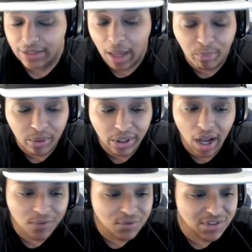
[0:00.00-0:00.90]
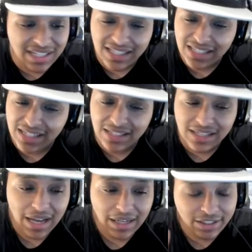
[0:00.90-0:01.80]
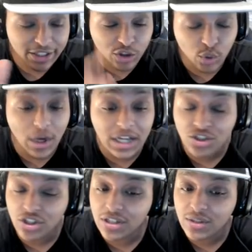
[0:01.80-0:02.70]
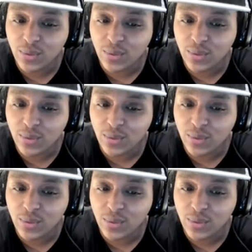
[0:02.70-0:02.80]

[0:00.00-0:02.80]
They had playoff seasons, situations,